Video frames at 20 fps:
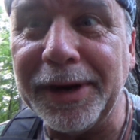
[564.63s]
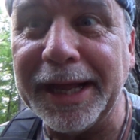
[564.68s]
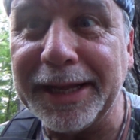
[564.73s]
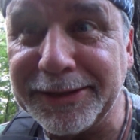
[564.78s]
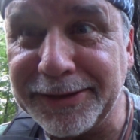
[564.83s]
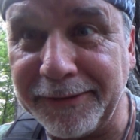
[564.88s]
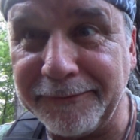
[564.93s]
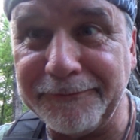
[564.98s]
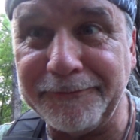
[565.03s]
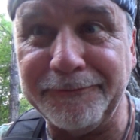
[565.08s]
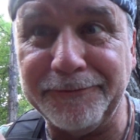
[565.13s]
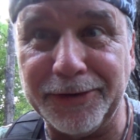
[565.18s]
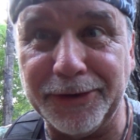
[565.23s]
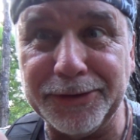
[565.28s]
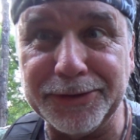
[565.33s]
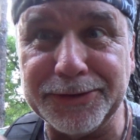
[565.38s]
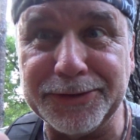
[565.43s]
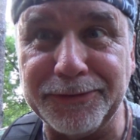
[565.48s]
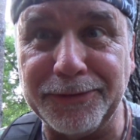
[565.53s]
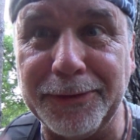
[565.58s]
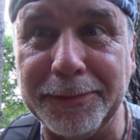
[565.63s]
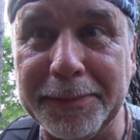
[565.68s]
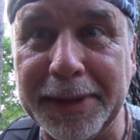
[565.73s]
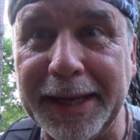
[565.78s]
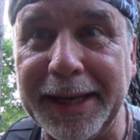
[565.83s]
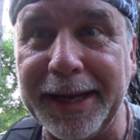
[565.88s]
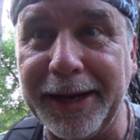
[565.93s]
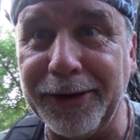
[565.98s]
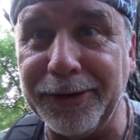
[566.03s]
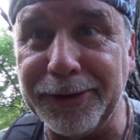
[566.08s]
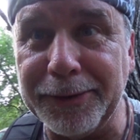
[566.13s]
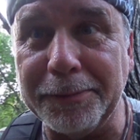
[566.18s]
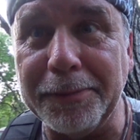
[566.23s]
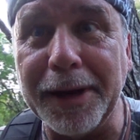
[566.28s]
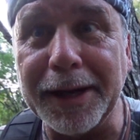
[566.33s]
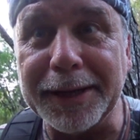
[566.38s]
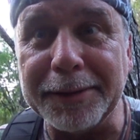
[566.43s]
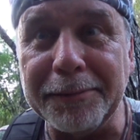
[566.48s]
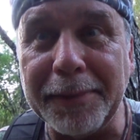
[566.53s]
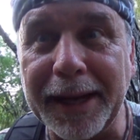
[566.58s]
That's a first for me here at the
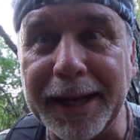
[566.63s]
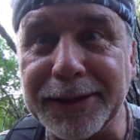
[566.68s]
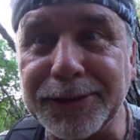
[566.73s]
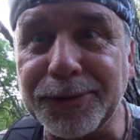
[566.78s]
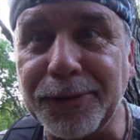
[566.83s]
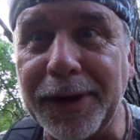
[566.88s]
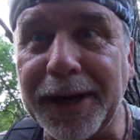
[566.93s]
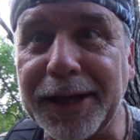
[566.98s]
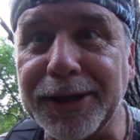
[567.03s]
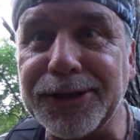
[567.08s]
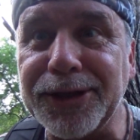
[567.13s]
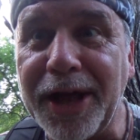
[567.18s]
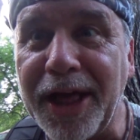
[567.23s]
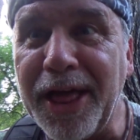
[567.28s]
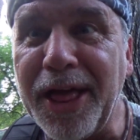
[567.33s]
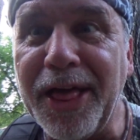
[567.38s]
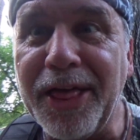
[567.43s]
Buck and Bass Ranch.